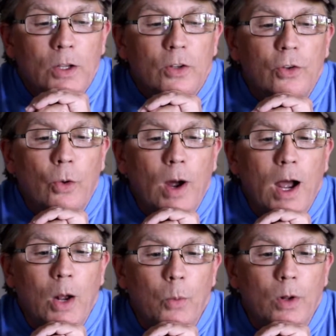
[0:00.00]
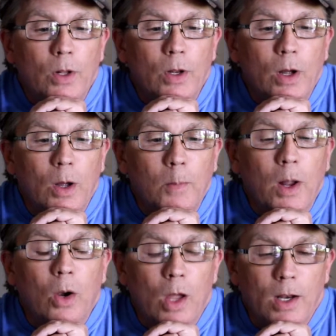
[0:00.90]
So I would,
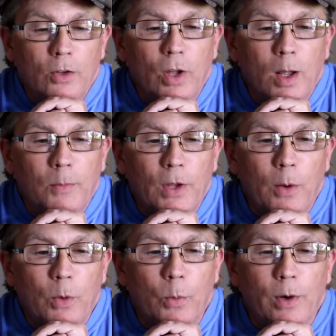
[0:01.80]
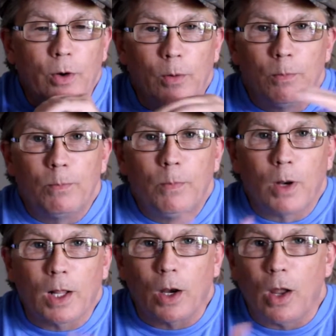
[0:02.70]
a lot of times I would wear
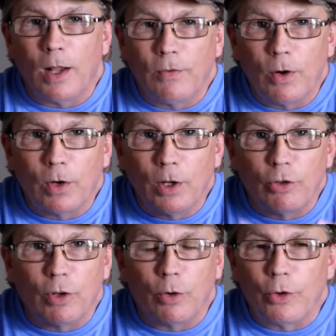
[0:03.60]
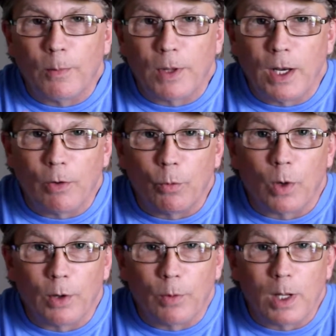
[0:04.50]
like a light foundation or something that
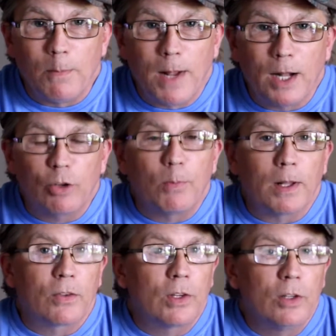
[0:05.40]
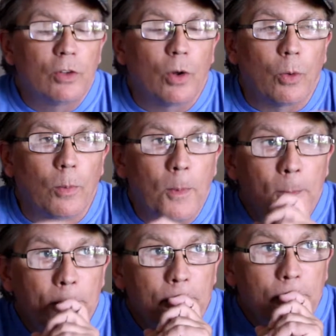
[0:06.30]
really, really matched my skin tone.
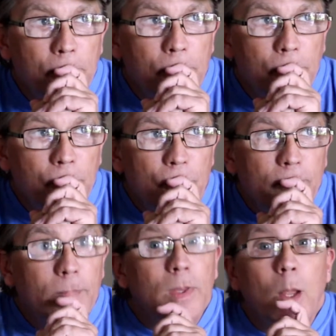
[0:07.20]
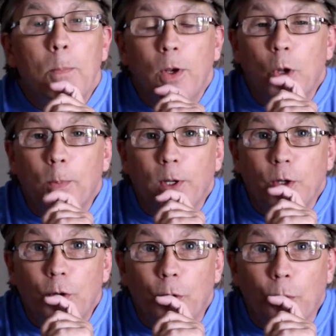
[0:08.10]
But nobody
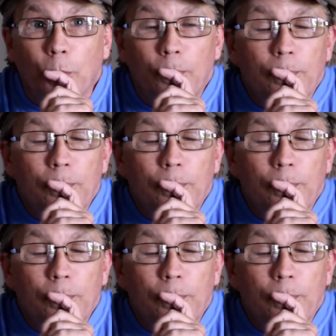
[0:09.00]
knew.